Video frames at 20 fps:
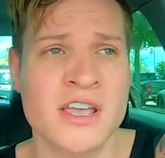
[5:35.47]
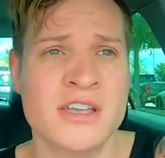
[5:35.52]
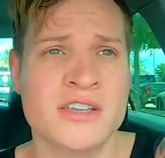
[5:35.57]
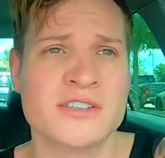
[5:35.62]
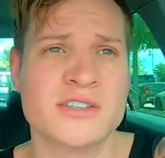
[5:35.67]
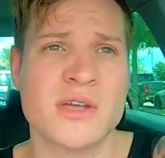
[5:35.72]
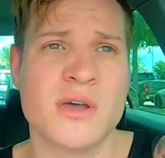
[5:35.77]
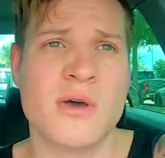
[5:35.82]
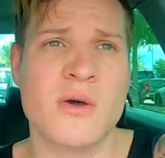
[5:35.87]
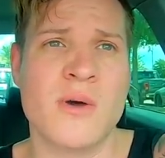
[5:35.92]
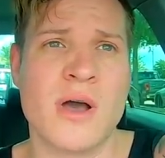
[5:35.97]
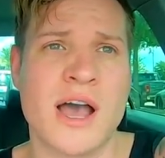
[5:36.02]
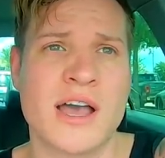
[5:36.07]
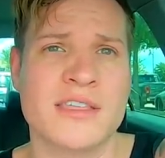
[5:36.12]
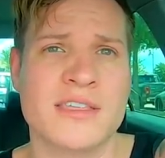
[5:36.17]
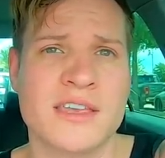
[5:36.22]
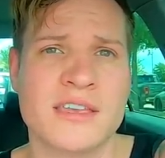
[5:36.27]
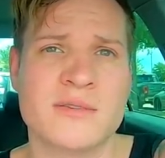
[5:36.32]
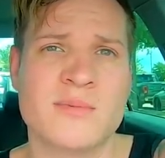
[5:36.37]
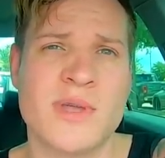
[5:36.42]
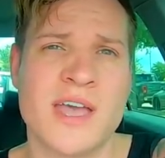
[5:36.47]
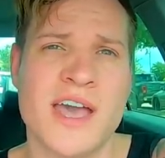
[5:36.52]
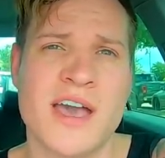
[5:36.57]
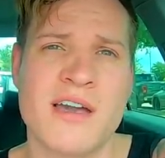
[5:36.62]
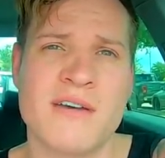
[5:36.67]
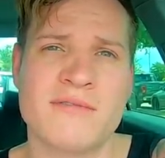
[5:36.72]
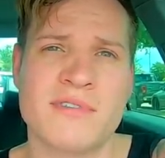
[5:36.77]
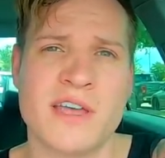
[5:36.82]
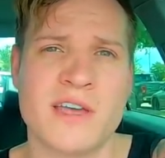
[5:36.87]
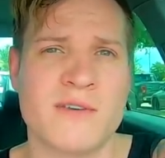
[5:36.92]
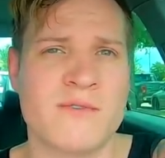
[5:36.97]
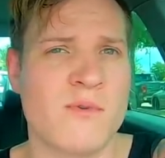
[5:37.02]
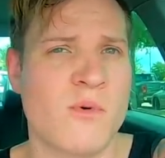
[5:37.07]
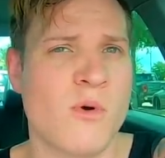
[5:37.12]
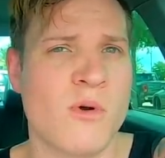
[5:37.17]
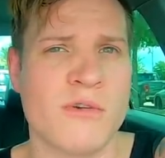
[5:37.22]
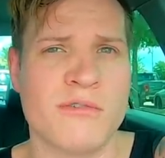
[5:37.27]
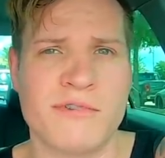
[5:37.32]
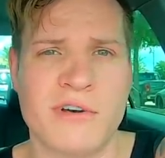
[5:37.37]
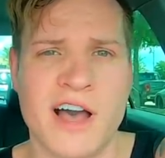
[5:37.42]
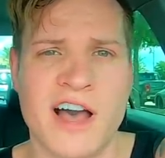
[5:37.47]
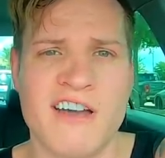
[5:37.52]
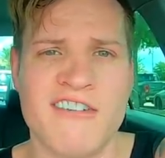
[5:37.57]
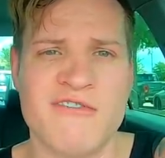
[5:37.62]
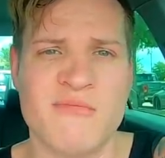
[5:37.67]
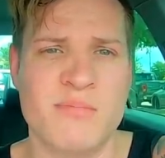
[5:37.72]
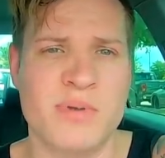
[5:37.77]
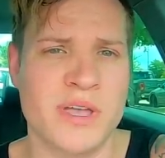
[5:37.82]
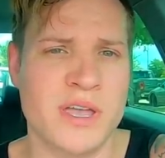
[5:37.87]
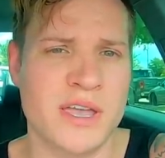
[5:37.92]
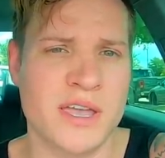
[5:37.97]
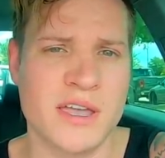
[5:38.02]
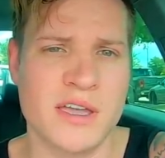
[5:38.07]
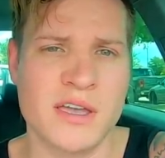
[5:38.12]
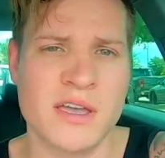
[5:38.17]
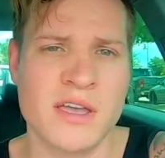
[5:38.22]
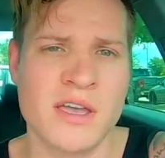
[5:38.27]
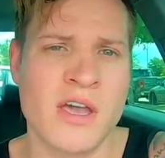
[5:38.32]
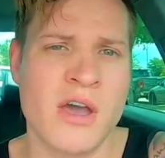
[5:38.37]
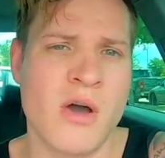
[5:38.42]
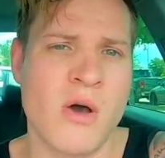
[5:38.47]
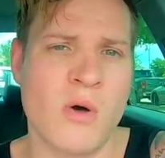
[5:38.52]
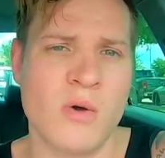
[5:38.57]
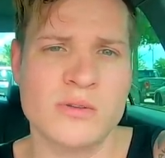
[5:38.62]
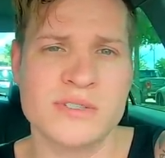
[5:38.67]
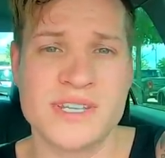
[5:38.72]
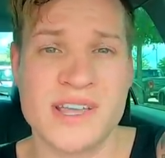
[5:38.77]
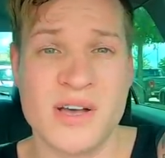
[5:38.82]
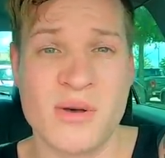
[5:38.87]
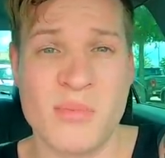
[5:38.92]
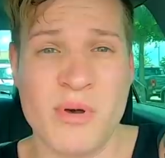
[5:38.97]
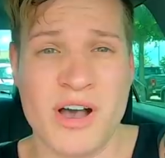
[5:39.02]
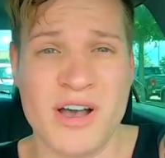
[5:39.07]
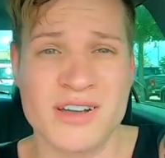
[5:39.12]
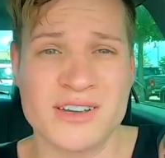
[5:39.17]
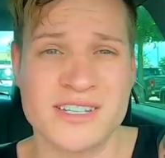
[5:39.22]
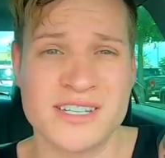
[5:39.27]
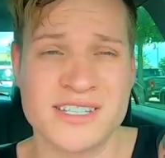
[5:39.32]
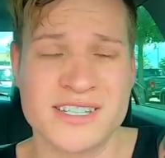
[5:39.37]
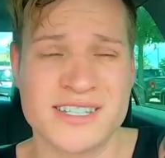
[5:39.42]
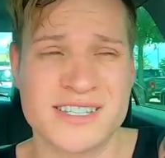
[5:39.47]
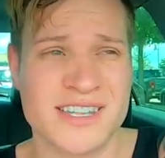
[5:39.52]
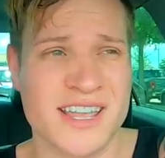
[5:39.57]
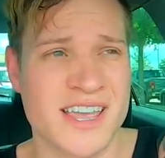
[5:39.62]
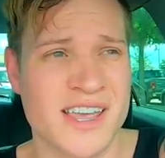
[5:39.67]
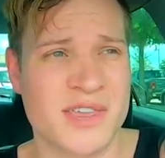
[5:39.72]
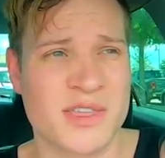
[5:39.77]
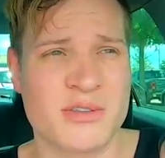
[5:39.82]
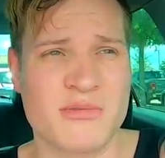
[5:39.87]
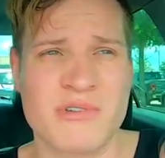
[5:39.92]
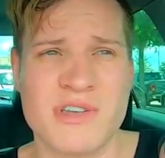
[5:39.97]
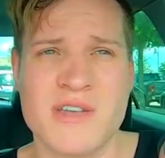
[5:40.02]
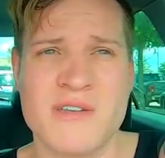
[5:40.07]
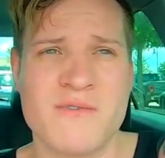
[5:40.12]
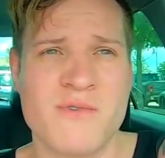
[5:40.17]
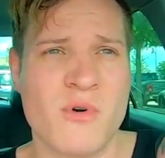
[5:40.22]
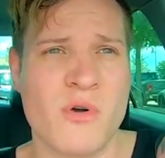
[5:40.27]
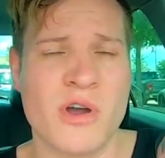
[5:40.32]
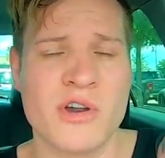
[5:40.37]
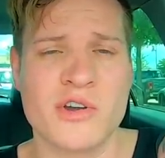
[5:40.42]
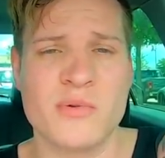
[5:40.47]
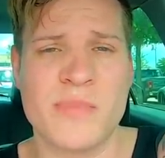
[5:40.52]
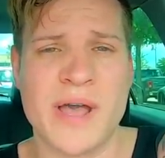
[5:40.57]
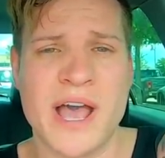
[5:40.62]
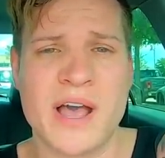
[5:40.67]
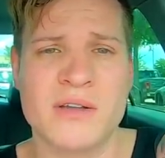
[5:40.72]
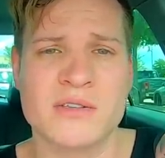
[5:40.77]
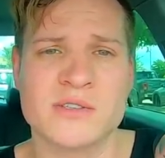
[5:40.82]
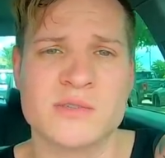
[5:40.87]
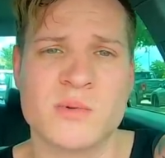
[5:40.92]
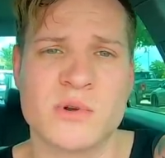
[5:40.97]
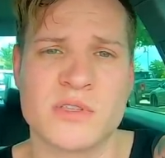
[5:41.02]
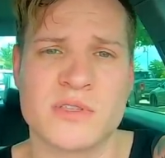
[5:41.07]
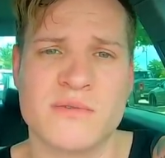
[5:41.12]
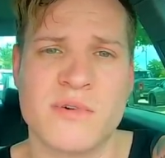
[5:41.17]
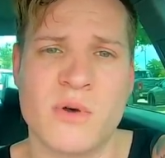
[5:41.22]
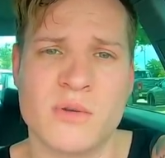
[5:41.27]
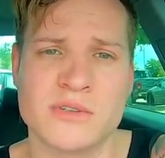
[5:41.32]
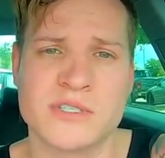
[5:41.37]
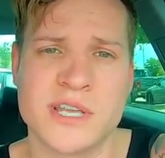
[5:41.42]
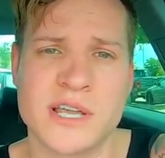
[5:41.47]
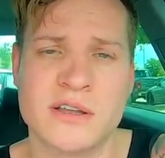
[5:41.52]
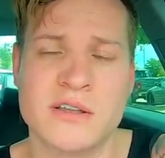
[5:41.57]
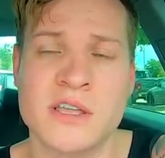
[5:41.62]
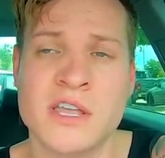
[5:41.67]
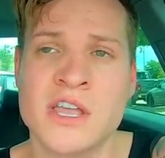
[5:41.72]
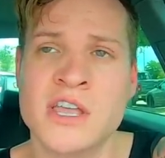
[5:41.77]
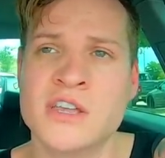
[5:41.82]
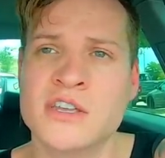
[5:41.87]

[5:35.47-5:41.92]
So I think we have like four or five big wholesale boxes. It's like three, 400 pounds worth of wholesale.